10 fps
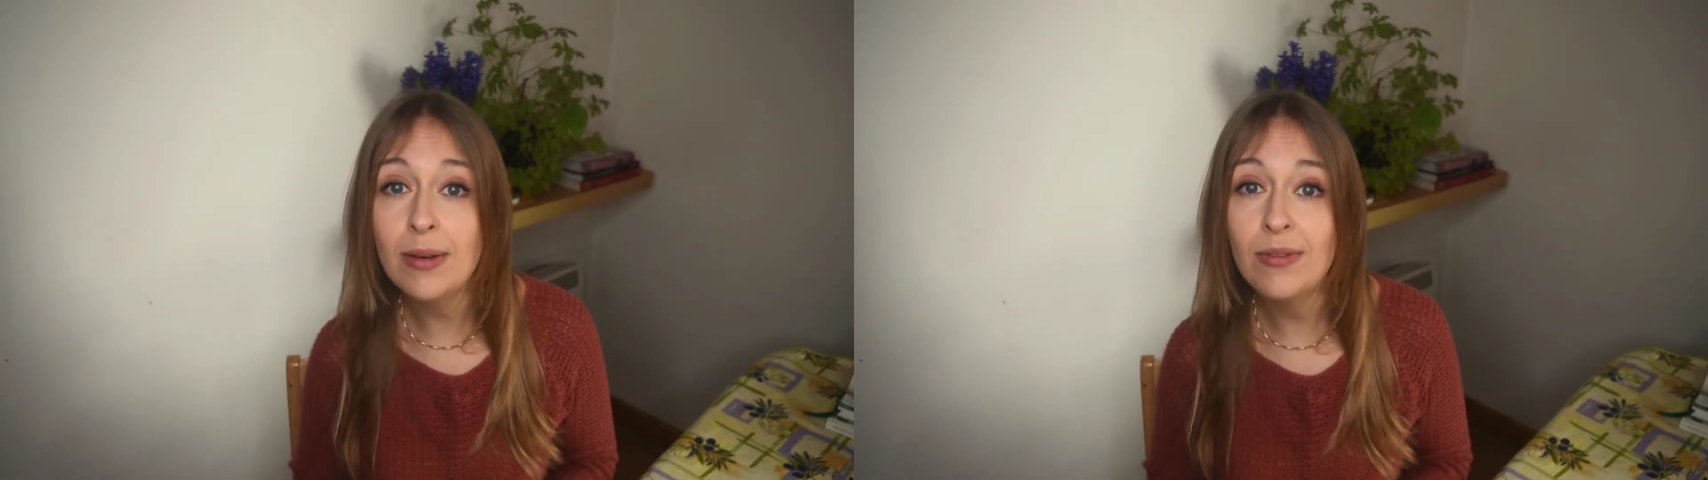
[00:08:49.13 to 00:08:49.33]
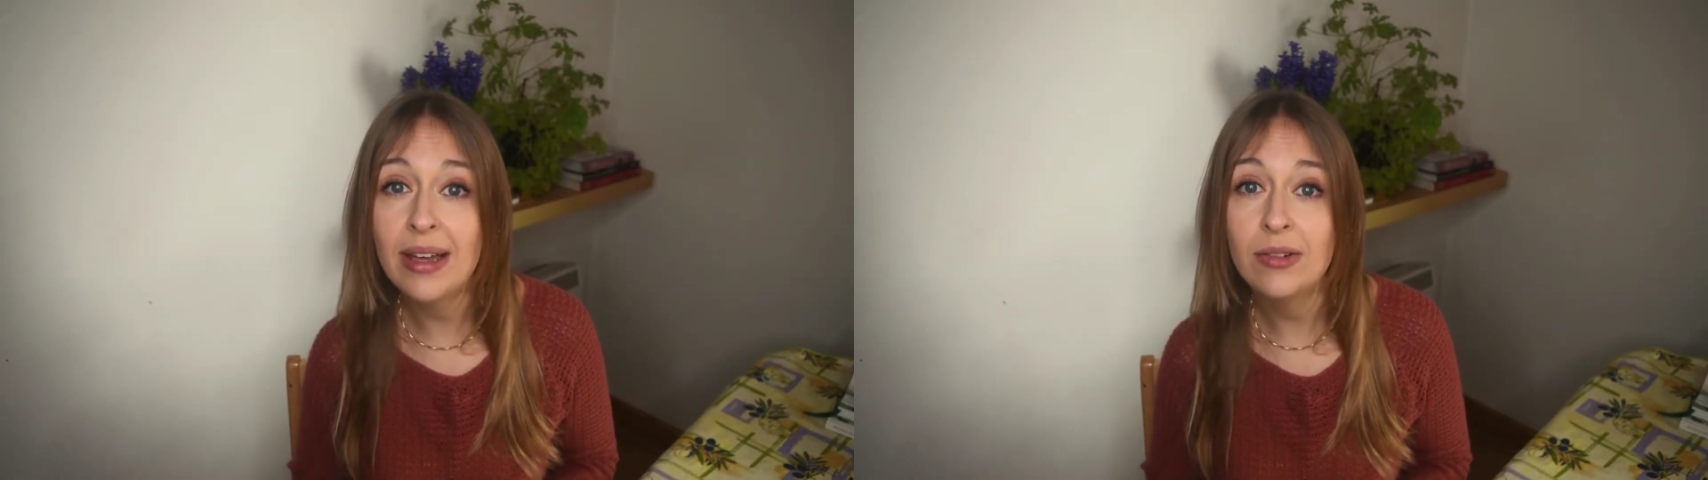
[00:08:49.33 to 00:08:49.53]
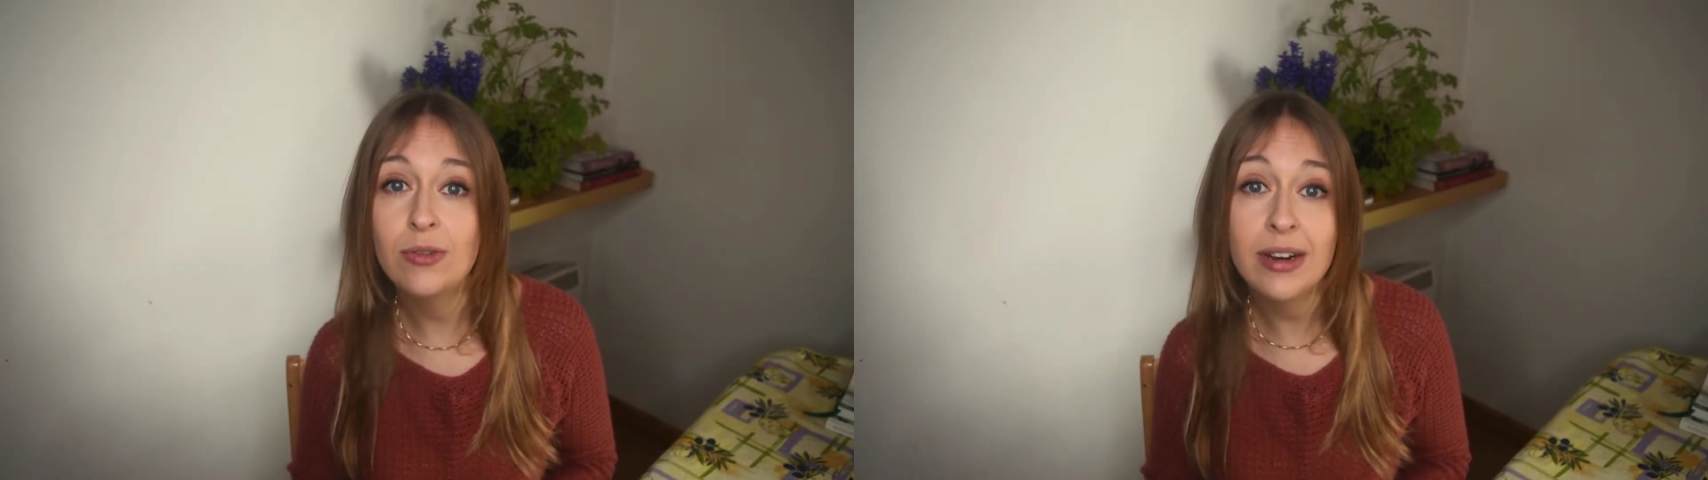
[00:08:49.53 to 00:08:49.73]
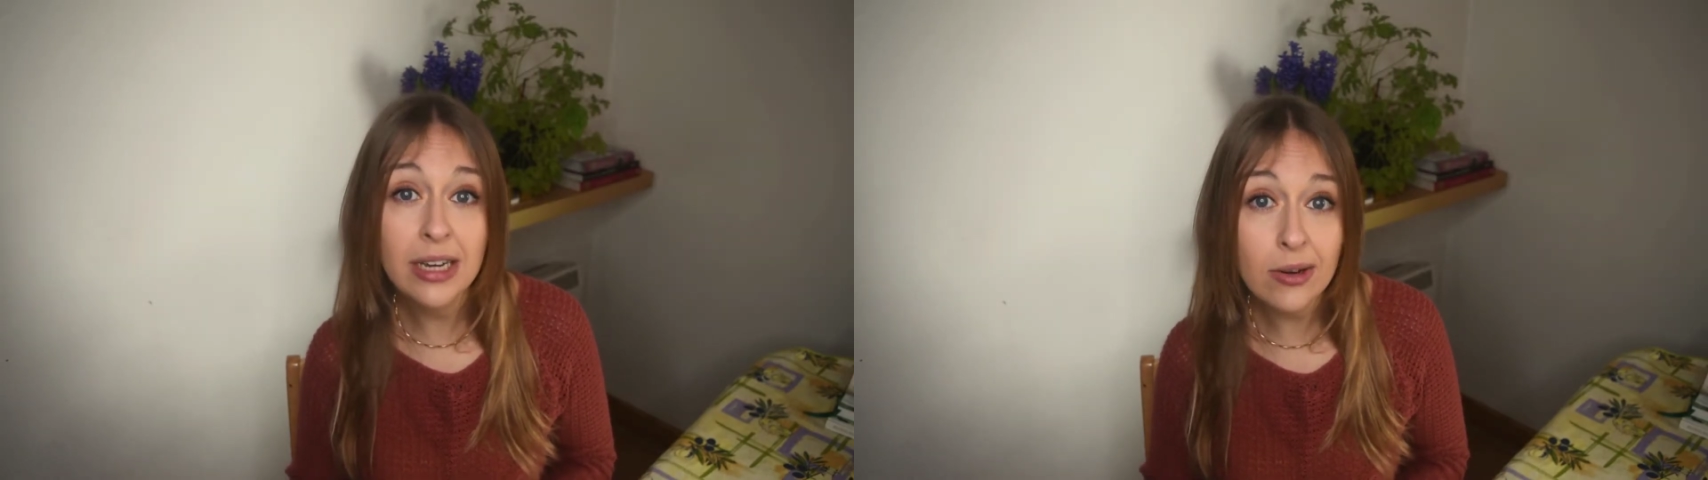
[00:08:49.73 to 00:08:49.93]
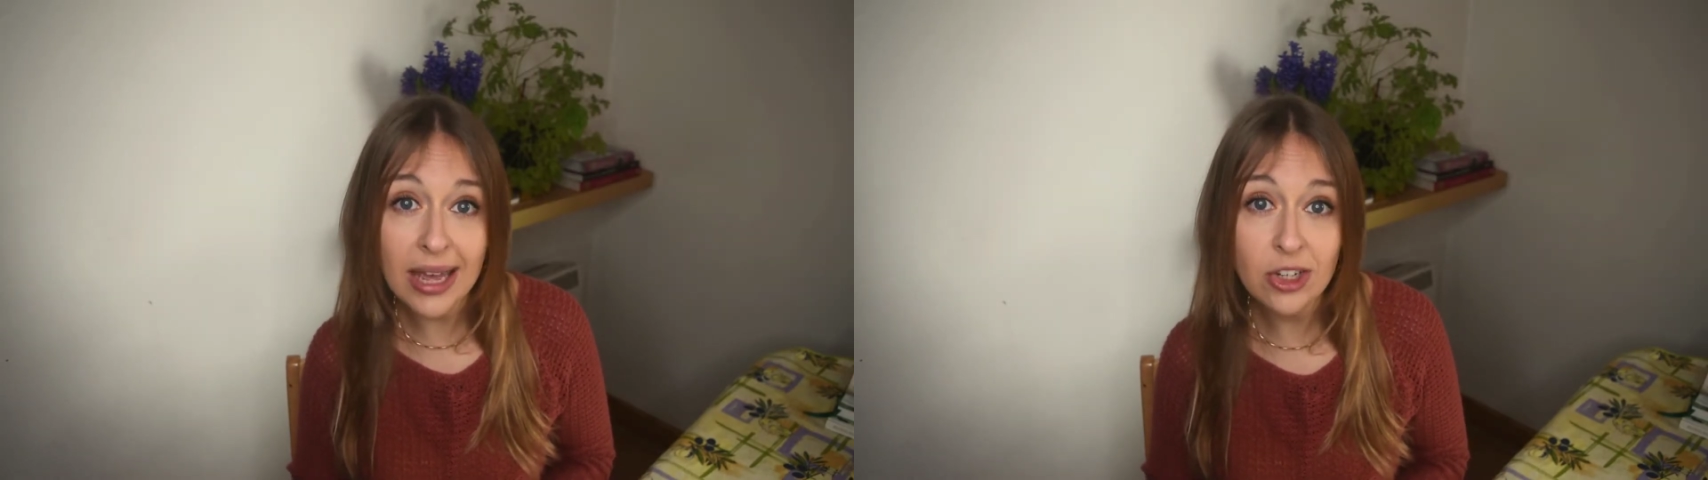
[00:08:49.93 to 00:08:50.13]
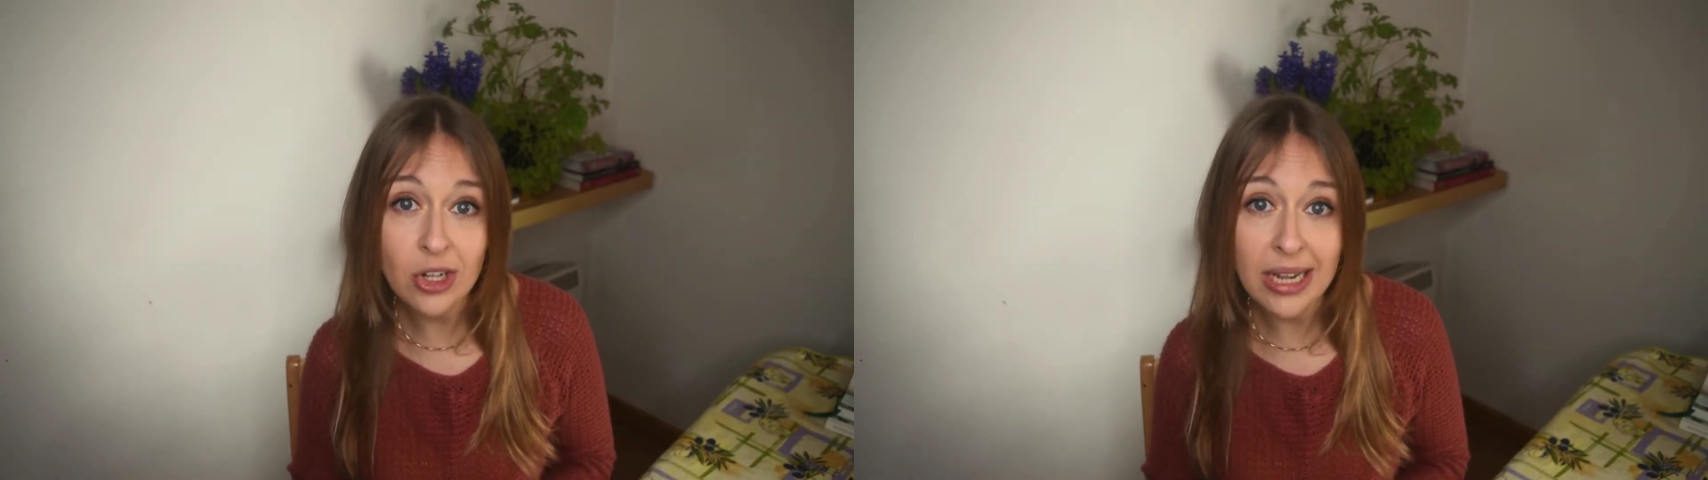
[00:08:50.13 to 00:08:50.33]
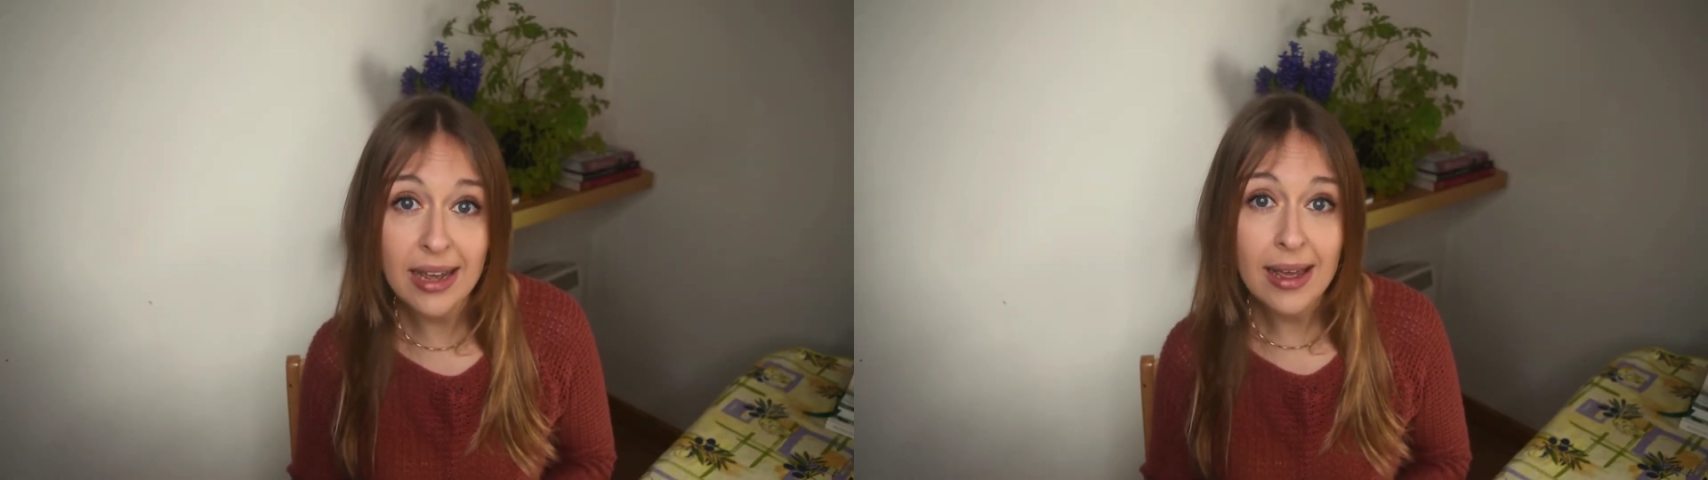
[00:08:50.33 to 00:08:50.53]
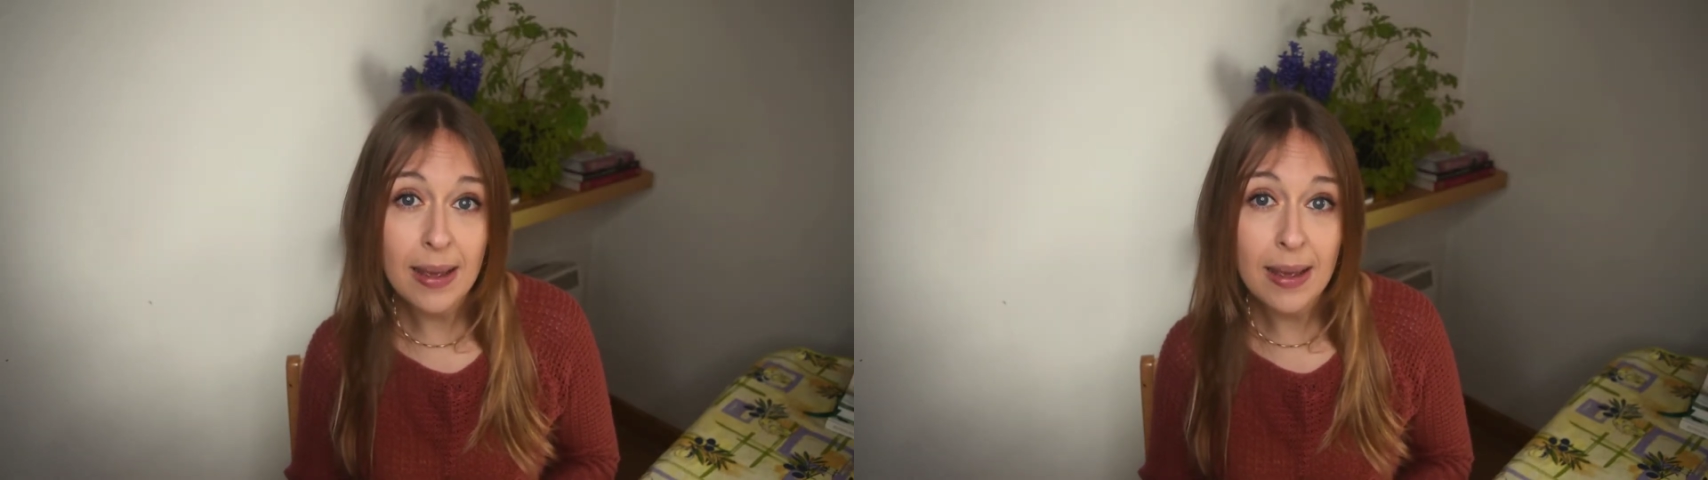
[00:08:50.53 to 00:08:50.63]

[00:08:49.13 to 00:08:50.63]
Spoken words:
be found very occasionally